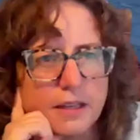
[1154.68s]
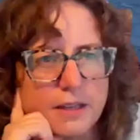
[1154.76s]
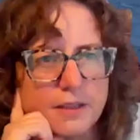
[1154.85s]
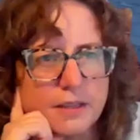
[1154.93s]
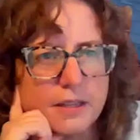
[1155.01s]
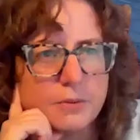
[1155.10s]

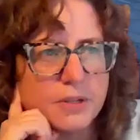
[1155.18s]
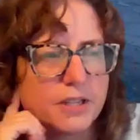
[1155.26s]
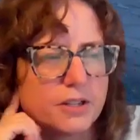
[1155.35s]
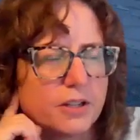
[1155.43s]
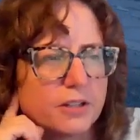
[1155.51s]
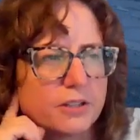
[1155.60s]
I think we
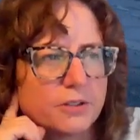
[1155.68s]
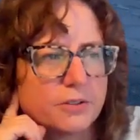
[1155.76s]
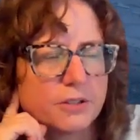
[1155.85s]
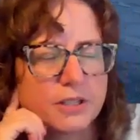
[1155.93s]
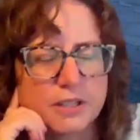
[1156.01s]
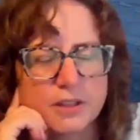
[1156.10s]
can all
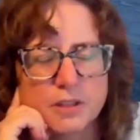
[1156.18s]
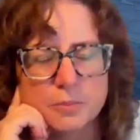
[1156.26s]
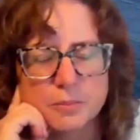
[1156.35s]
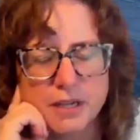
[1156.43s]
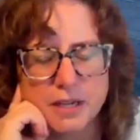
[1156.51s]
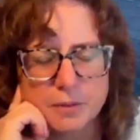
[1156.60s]
agree that the
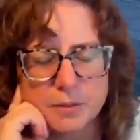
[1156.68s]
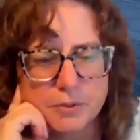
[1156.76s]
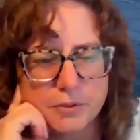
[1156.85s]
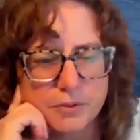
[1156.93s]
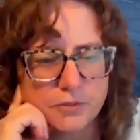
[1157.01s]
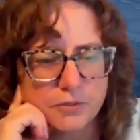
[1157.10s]
map
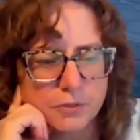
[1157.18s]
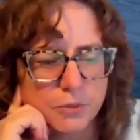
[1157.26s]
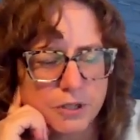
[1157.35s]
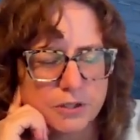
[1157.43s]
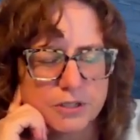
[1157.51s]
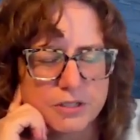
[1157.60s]
from
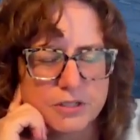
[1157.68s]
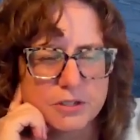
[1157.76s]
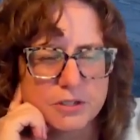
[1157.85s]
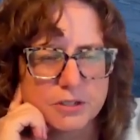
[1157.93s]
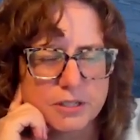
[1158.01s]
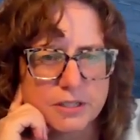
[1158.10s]
where it
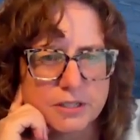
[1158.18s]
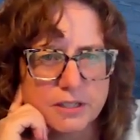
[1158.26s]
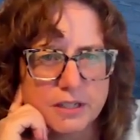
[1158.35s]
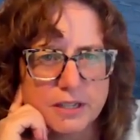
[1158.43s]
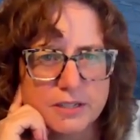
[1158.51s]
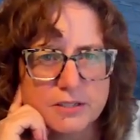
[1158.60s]
started
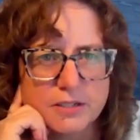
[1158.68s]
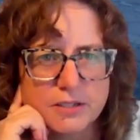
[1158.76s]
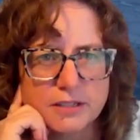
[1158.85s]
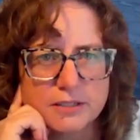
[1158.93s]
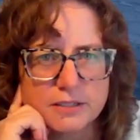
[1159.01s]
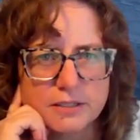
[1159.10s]
has
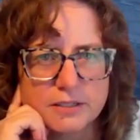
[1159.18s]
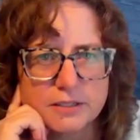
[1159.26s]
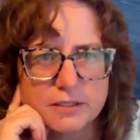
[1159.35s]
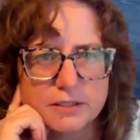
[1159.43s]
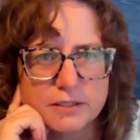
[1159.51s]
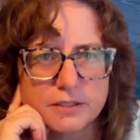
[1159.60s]
gotten
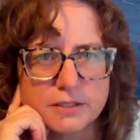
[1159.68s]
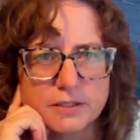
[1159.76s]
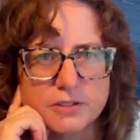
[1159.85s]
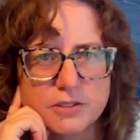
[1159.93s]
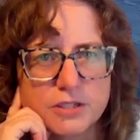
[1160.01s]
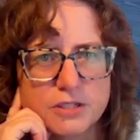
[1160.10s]

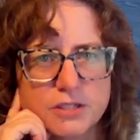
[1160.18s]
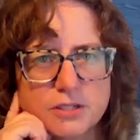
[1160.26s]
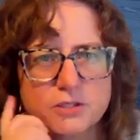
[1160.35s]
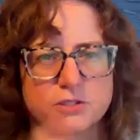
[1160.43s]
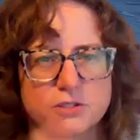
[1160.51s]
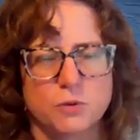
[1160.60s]
just
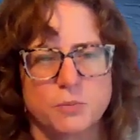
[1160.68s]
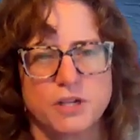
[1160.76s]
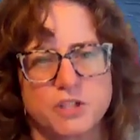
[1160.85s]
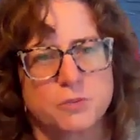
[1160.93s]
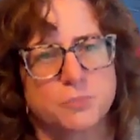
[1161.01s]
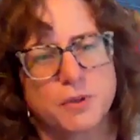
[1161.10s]

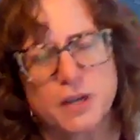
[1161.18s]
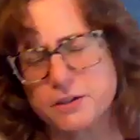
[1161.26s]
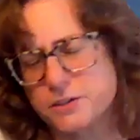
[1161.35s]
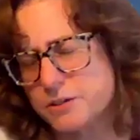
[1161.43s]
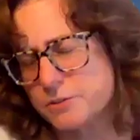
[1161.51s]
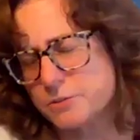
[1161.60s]
much
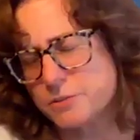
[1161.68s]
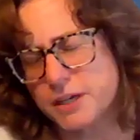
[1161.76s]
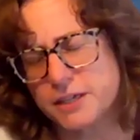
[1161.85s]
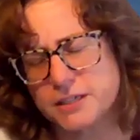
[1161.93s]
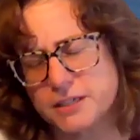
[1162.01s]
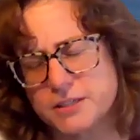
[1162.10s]
better,
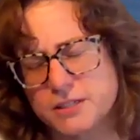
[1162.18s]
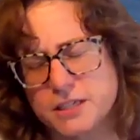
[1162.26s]
right? It's